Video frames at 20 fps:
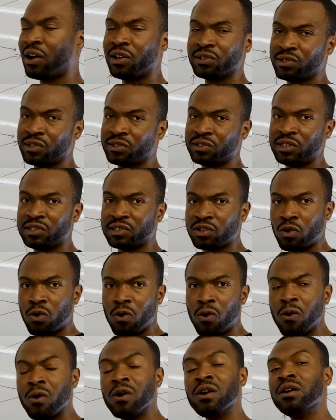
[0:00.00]
I've asked us these
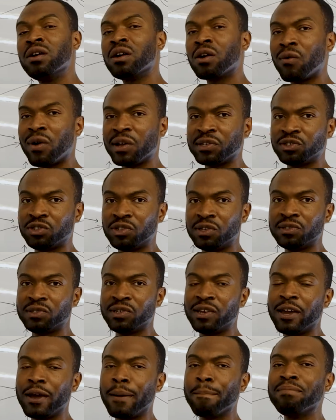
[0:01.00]
core
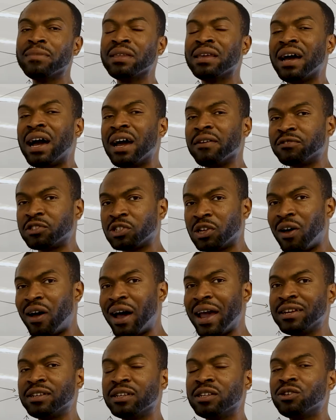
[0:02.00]
questions here. I've
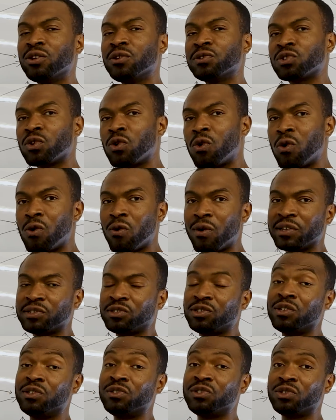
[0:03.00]
tied those core
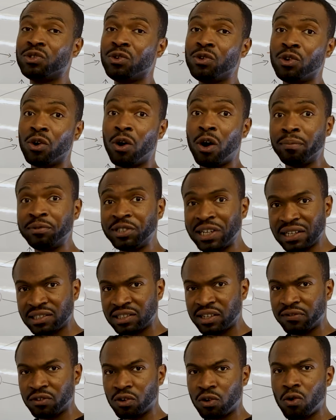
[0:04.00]
questions to your
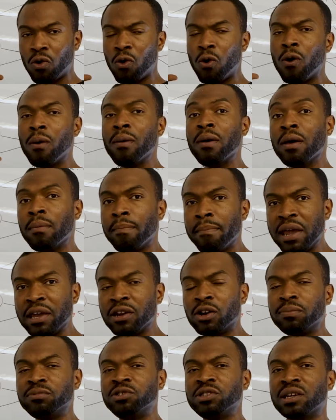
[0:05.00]
objective, your core
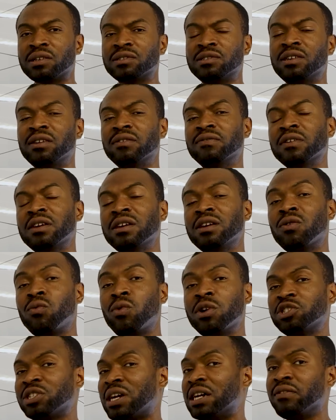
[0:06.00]
main objective,
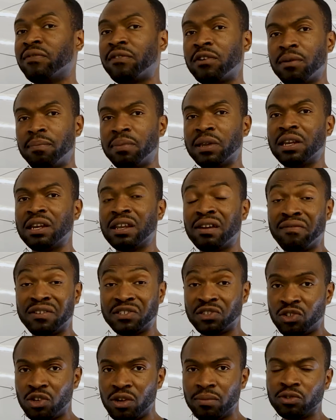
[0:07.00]
which at the very beginning I've
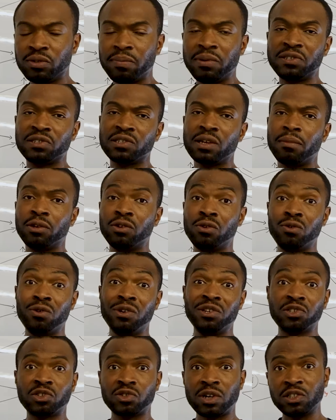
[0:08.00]
assumed to be someone who
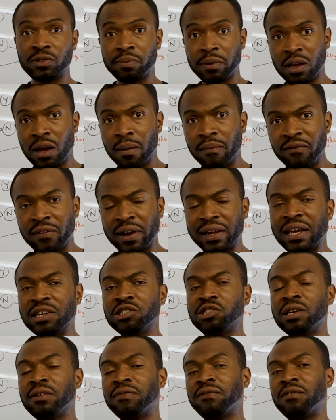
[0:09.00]
is trying to become
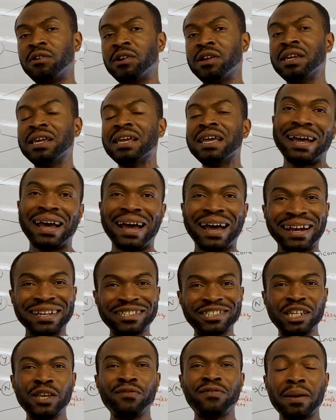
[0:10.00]
financially free and
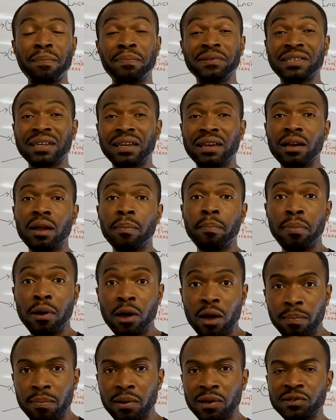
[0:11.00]
achieve a particular
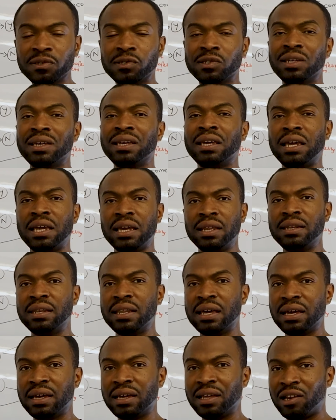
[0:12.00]
purpose in
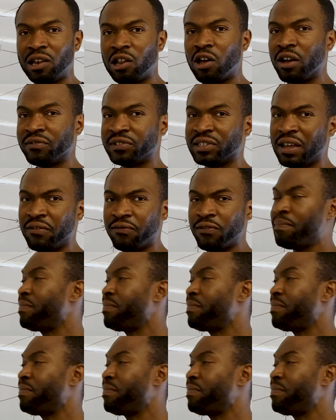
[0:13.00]
their lives. And then